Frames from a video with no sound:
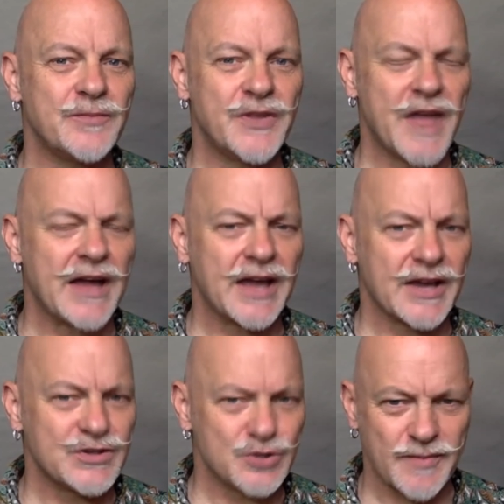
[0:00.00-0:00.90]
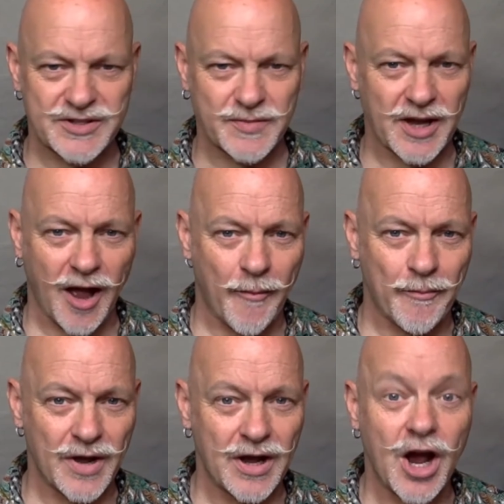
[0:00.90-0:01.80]
In that case, you must
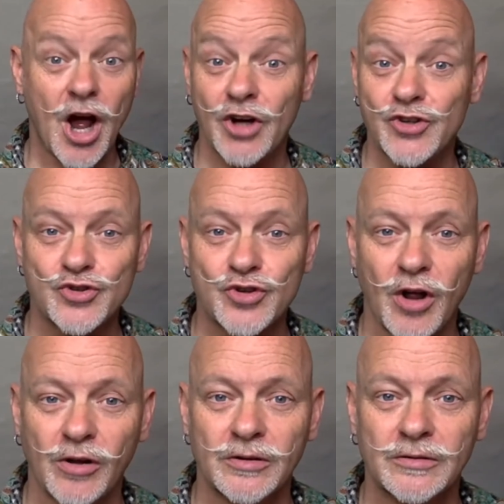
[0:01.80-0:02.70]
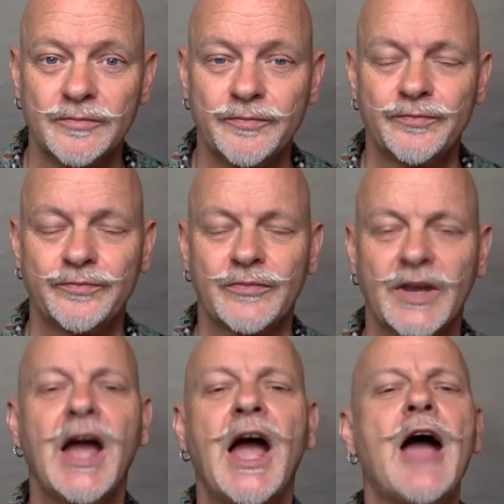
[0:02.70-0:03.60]
become a troll."
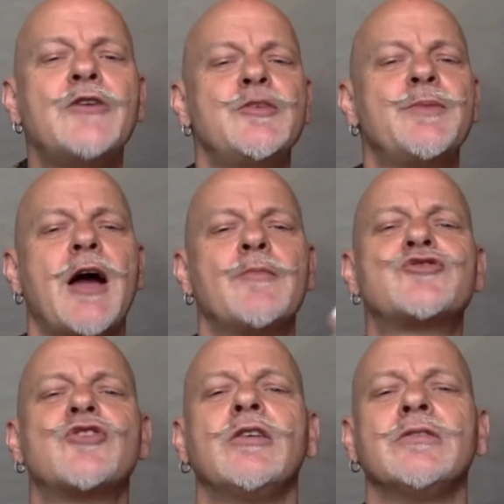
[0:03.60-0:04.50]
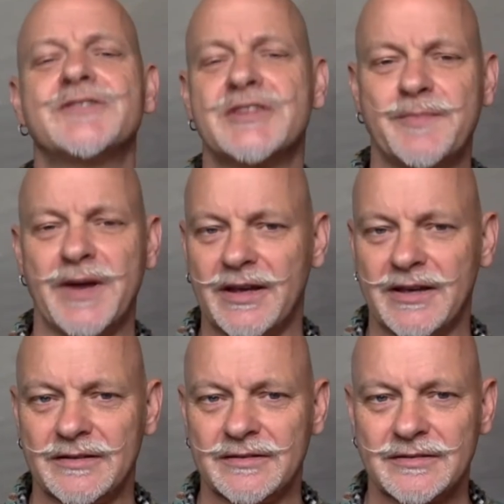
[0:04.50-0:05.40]
"How do you become a troll?" says Peer
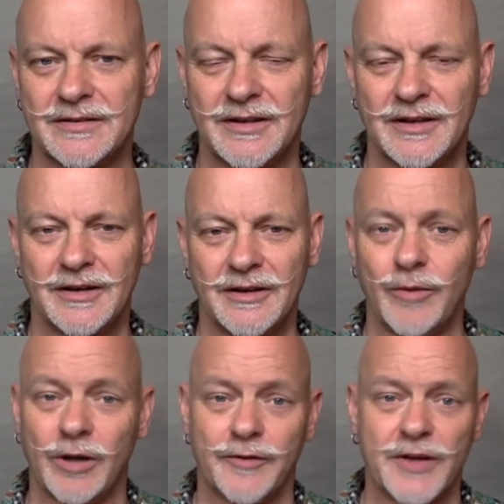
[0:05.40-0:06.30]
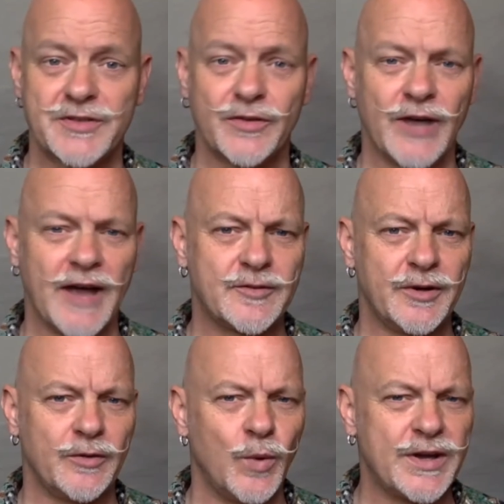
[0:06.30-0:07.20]
Gynt. "Well, first of all, you have to
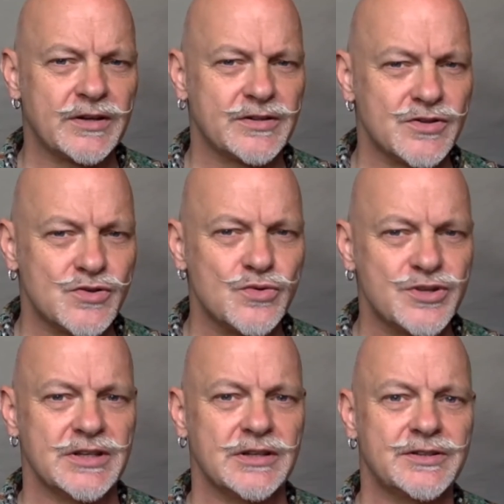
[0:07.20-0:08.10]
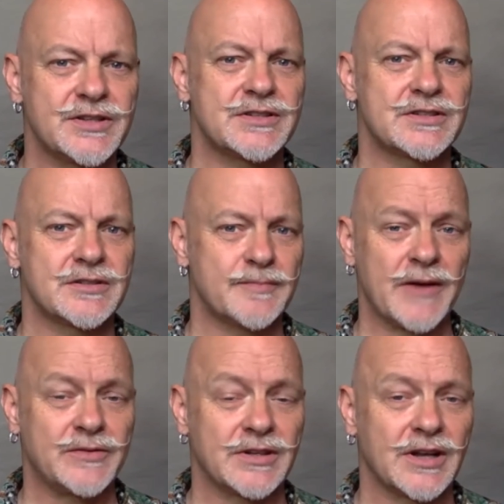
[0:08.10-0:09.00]
be wicked and naughty," says the
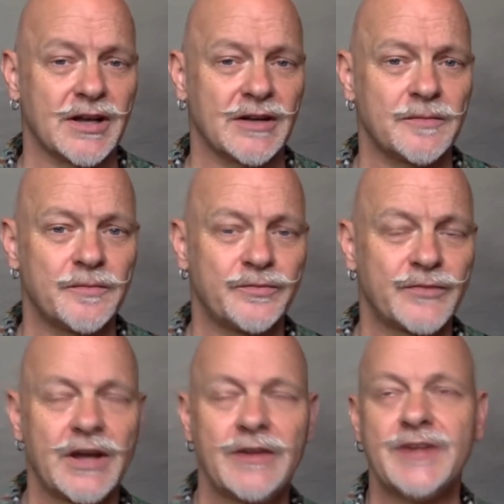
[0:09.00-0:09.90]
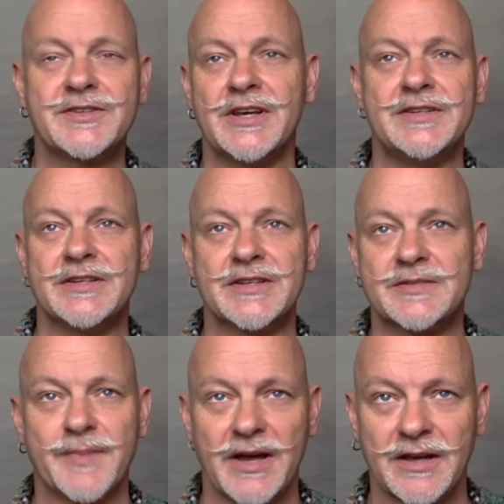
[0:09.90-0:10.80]
Mountain King. "That's easy," says
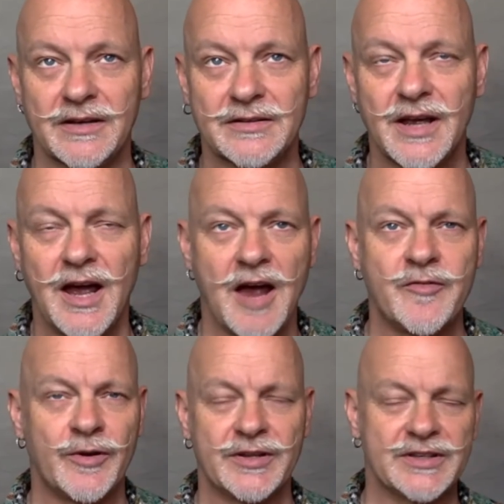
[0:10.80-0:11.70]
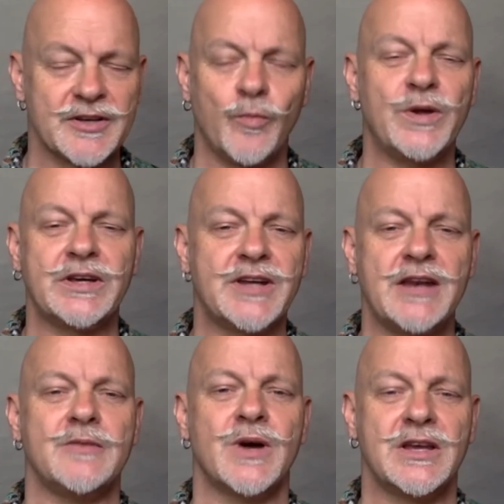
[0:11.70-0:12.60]
Peer Gynt. "Everybody thinks I'm wicked
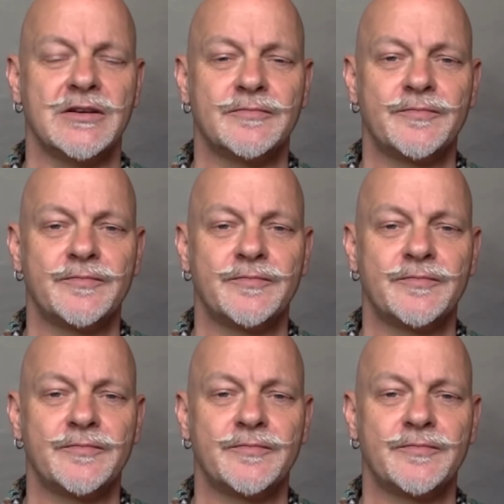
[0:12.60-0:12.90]
anyway."